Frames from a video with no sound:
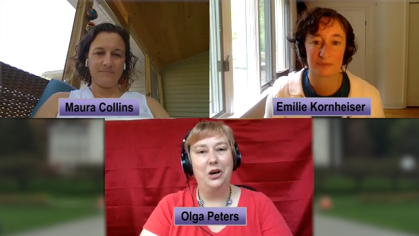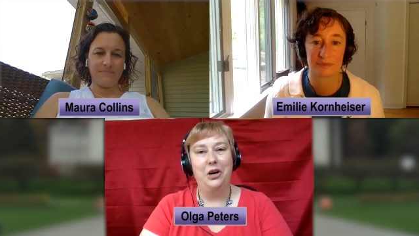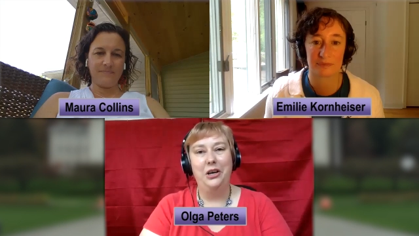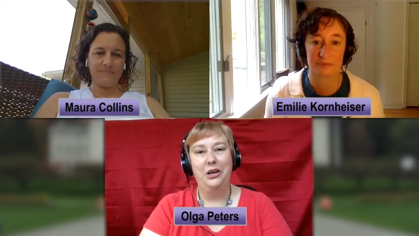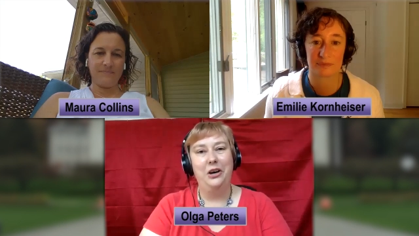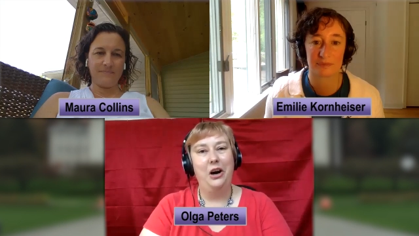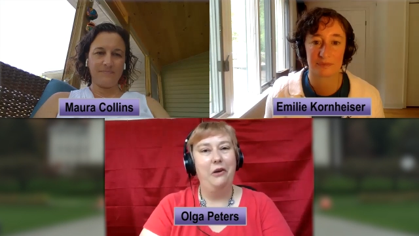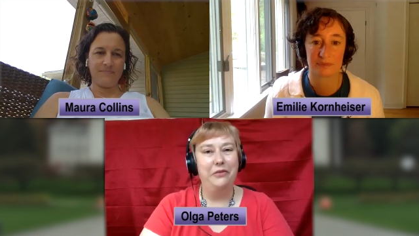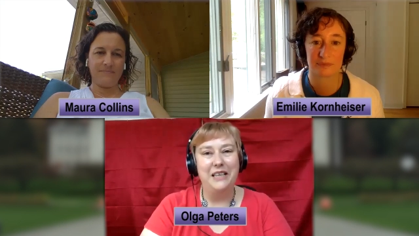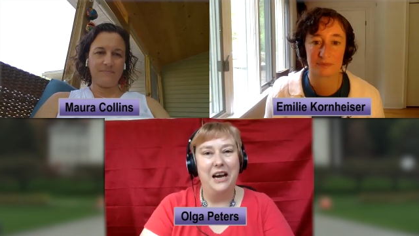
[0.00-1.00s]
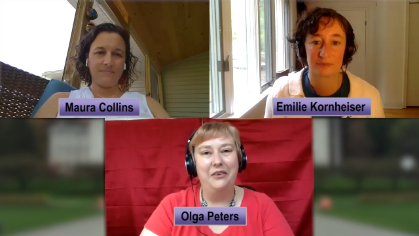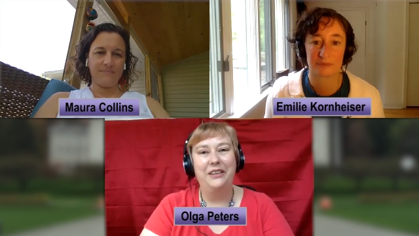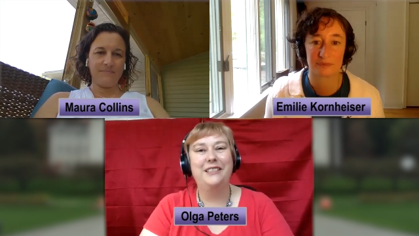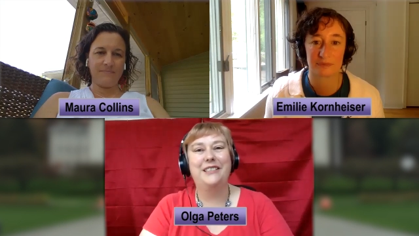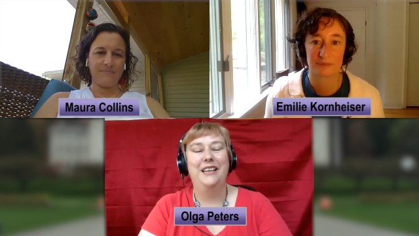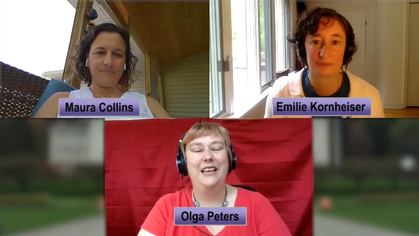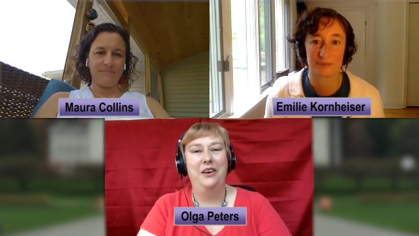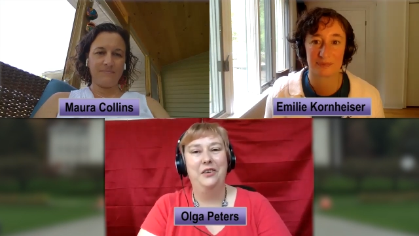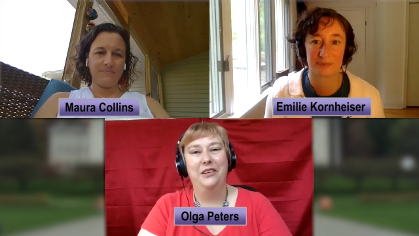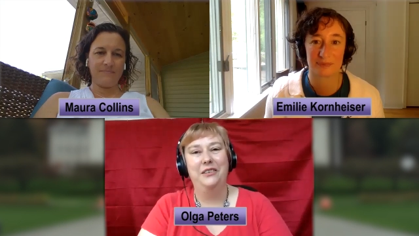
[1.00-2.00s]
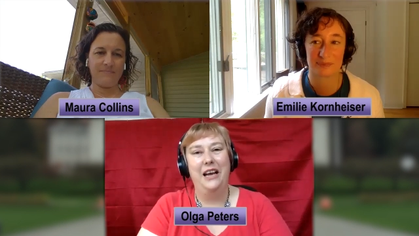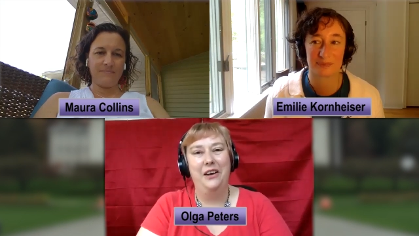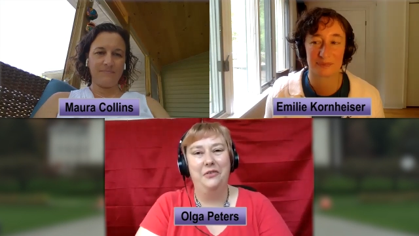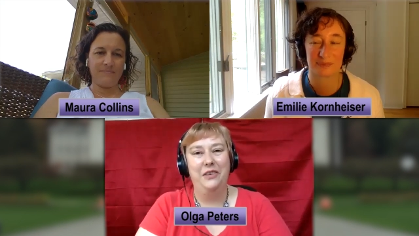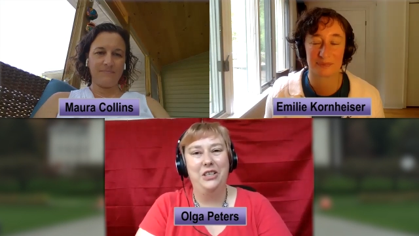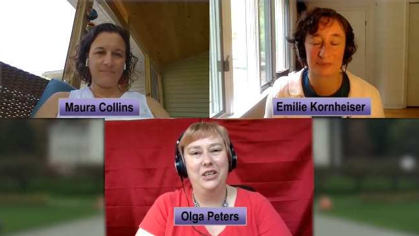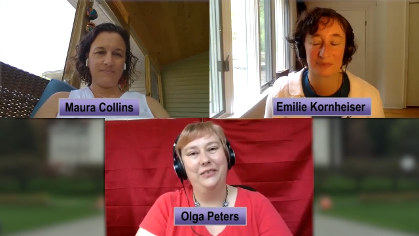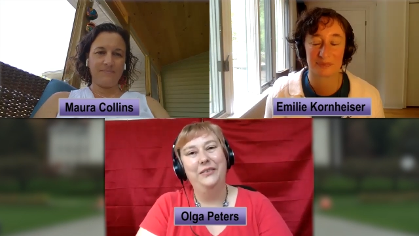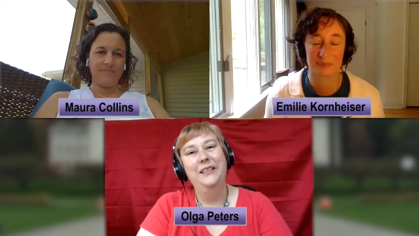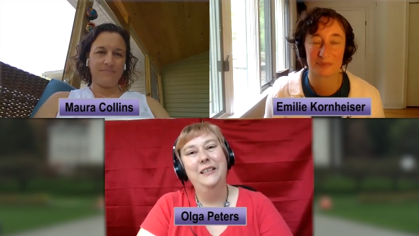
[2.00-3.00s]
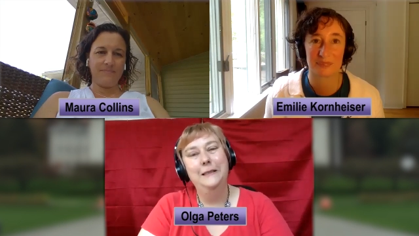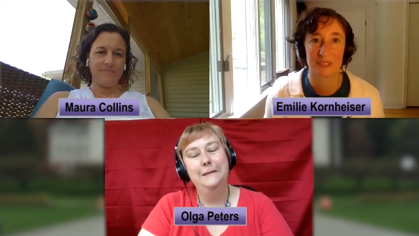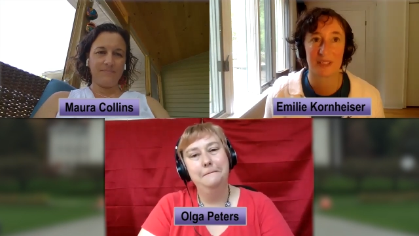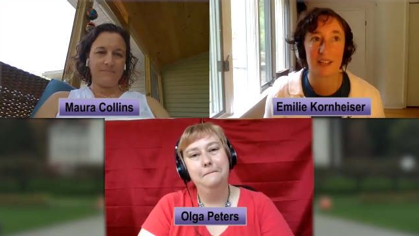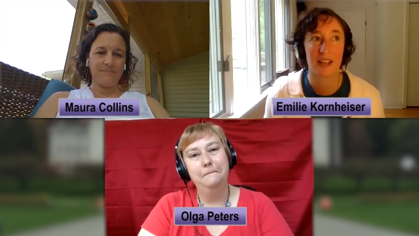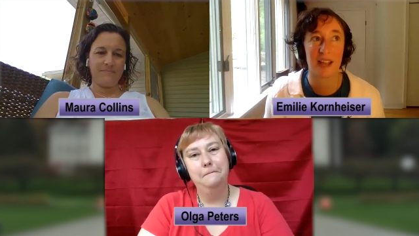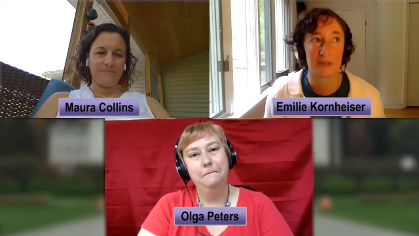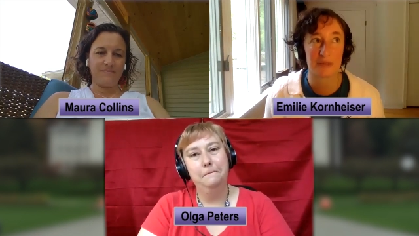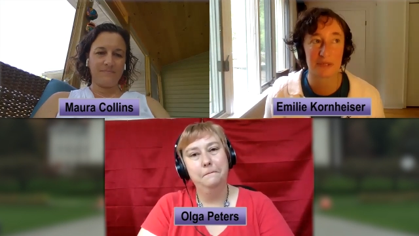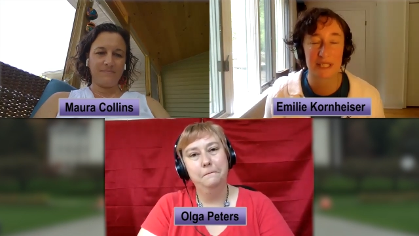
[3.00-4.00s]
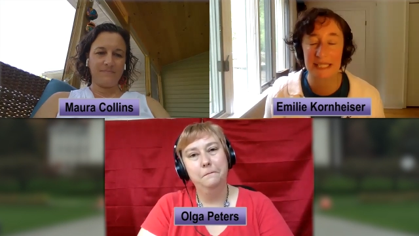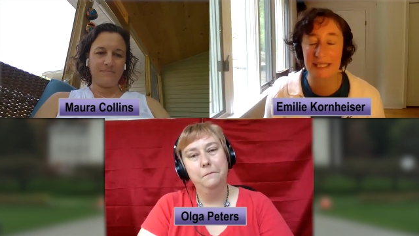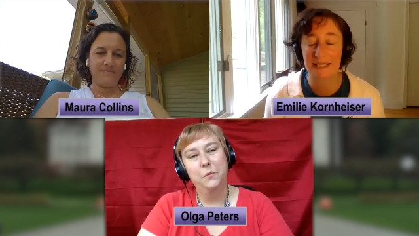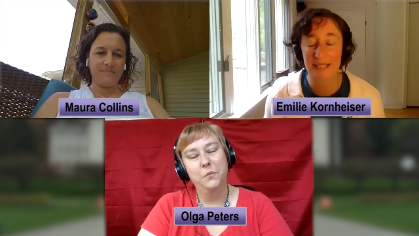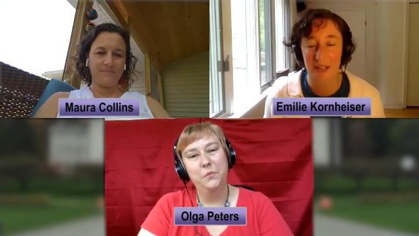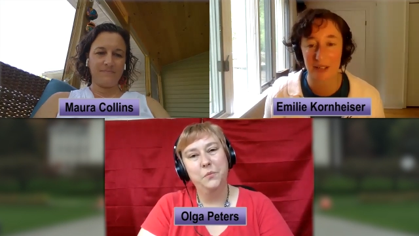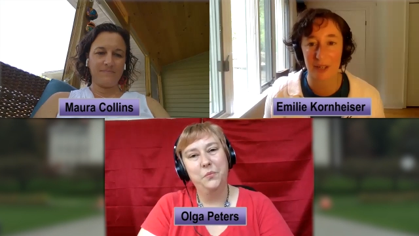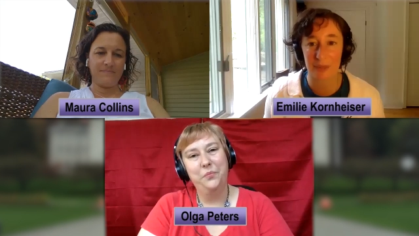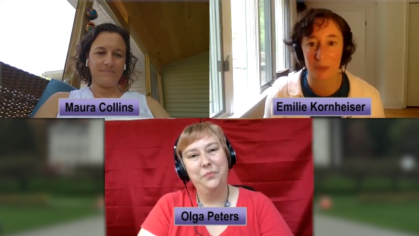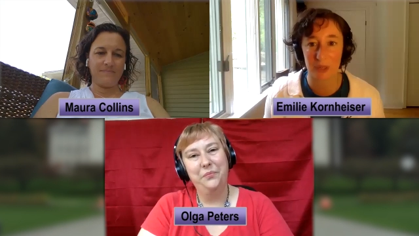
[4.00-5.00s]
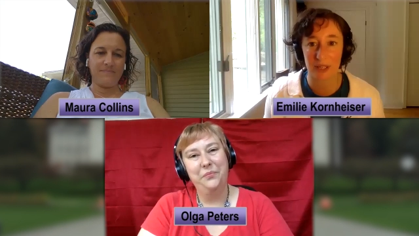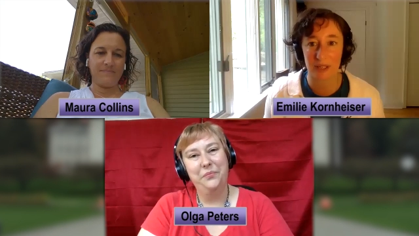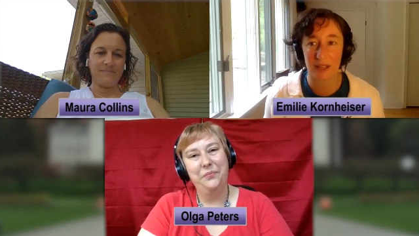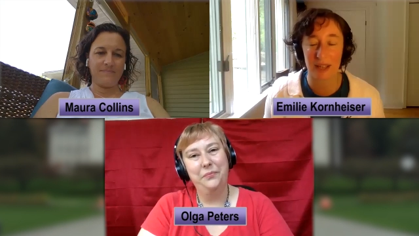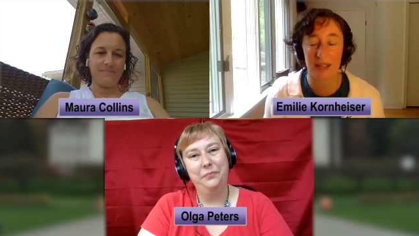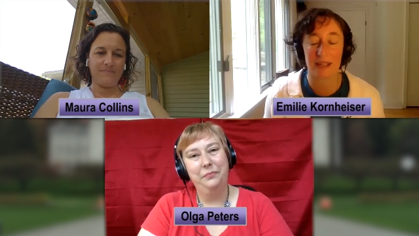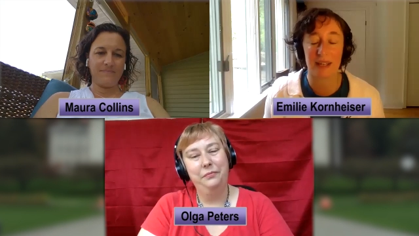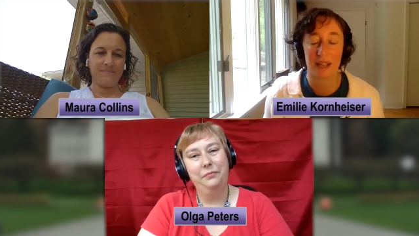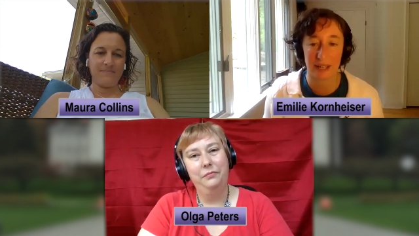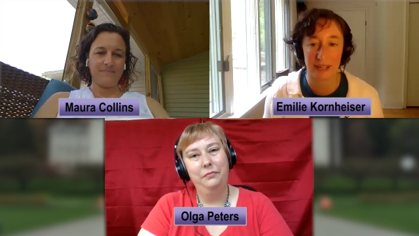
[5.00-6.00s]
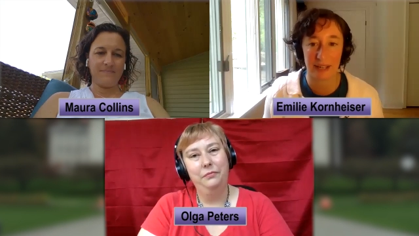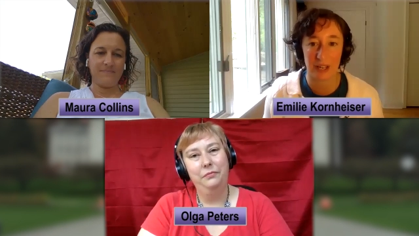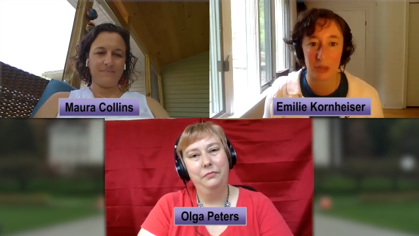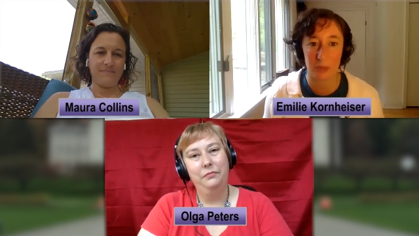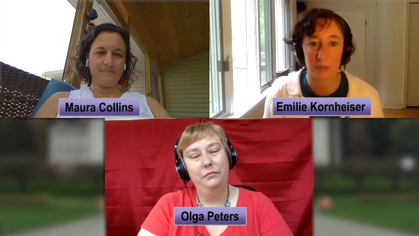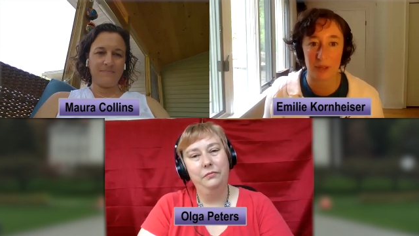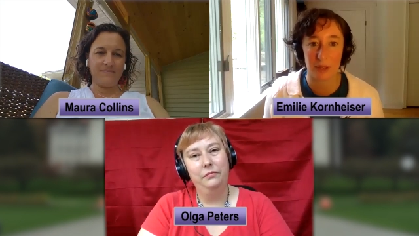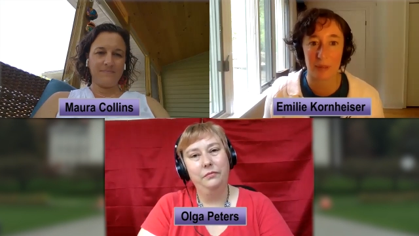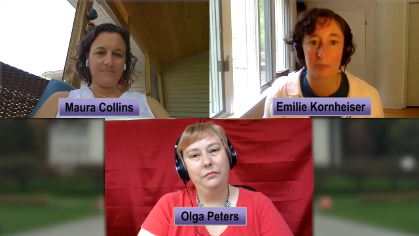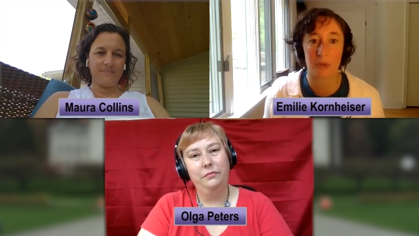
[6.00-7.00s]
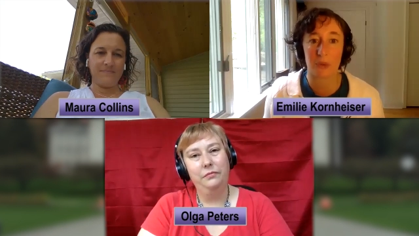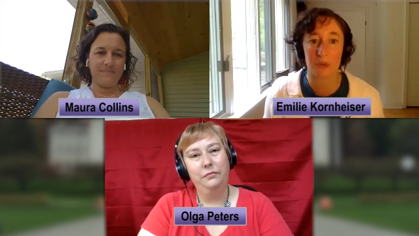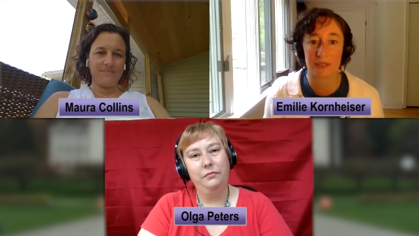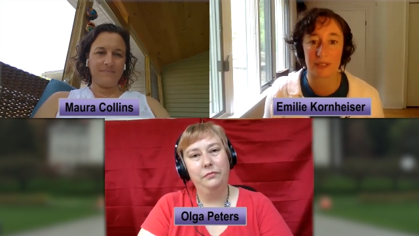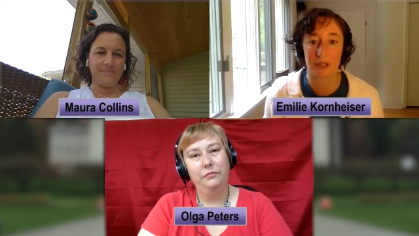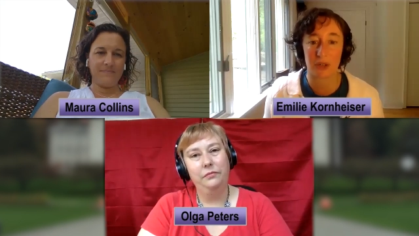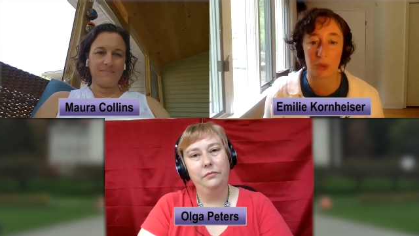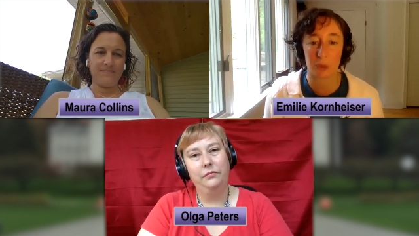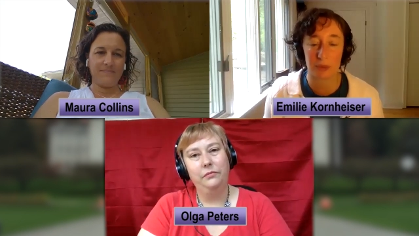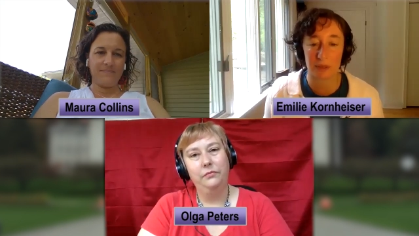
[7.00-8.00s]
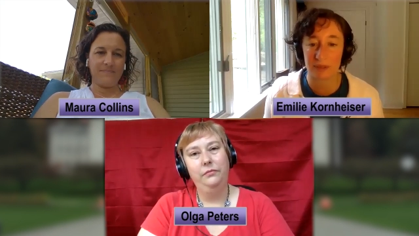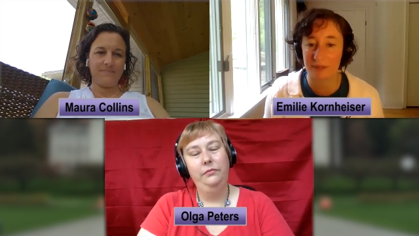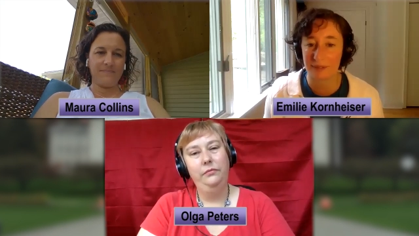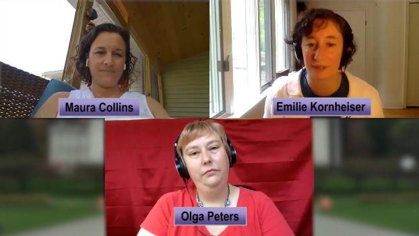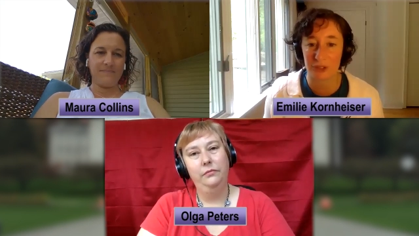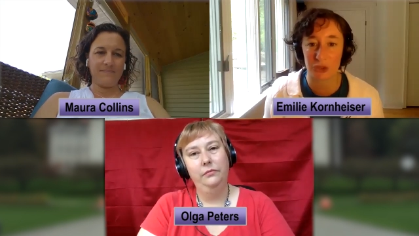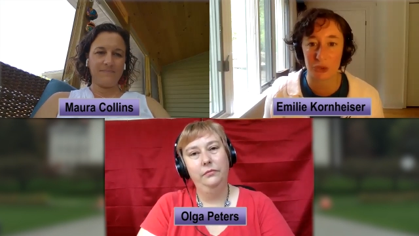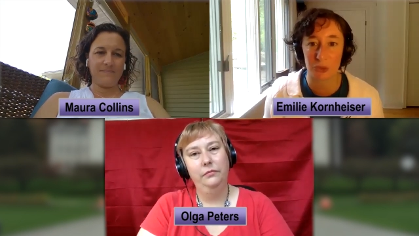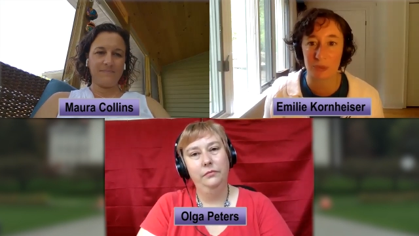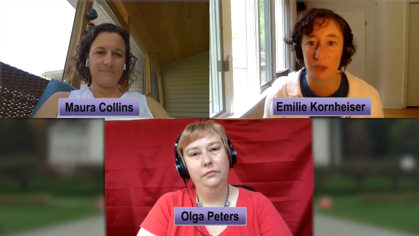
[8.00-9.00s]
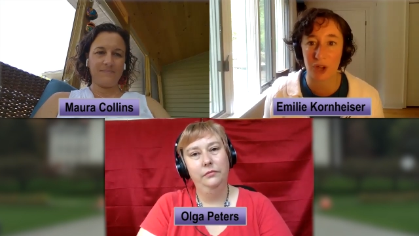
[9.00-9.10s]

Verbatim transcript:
Speaker 1: are, your office hours, and how to how to reach you.
Speaker 2: Every Saturday morning at 9 a.m., I am hosting an open Zoom